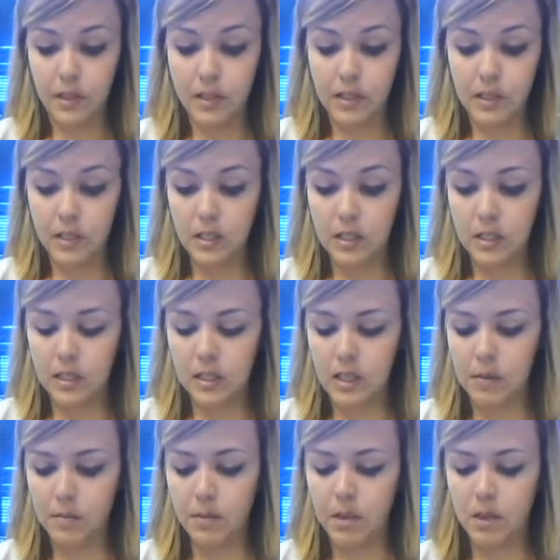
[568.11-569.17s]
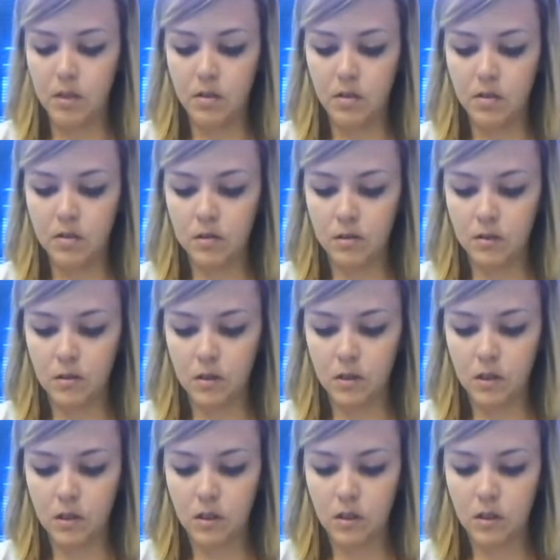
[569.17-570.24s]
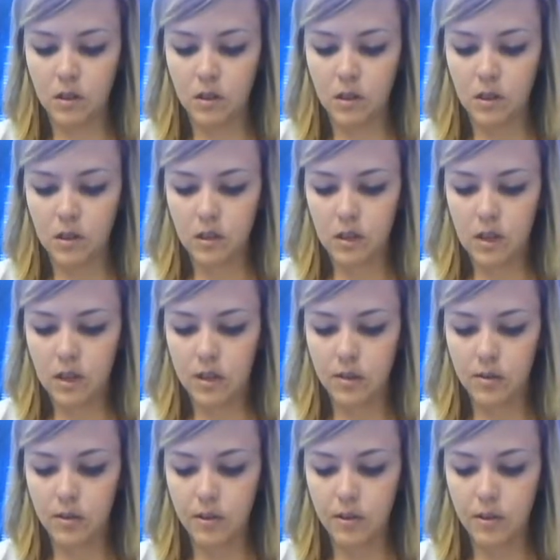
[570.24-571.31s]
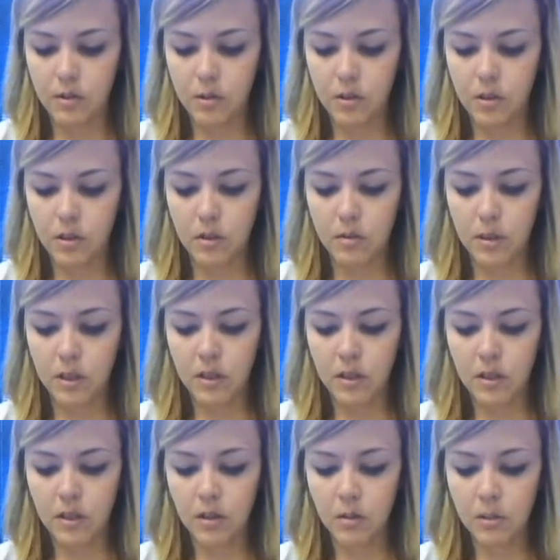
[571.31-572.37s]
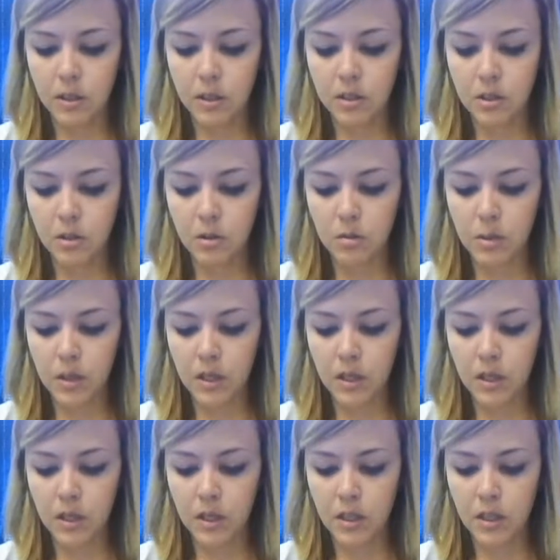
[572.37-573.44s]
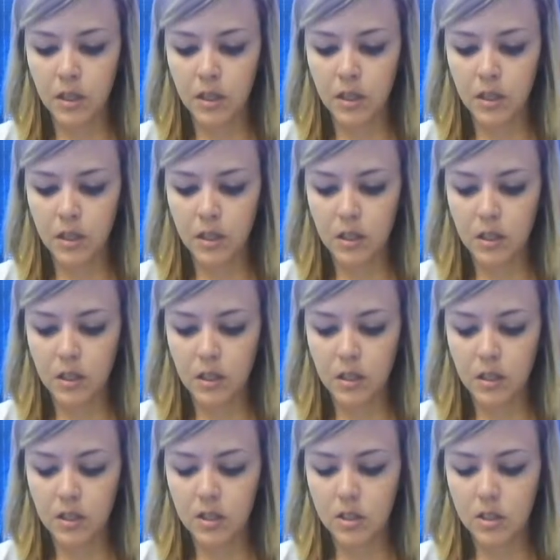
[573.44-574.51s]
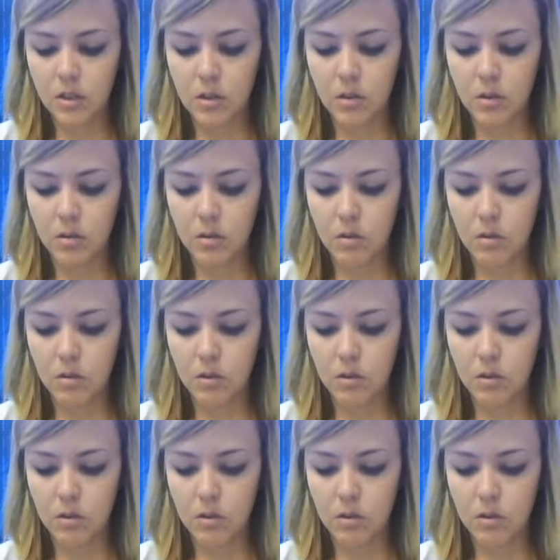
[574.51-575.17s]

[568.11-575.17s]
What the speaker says: Same deal. I know that this one's going to be a little bit too big, so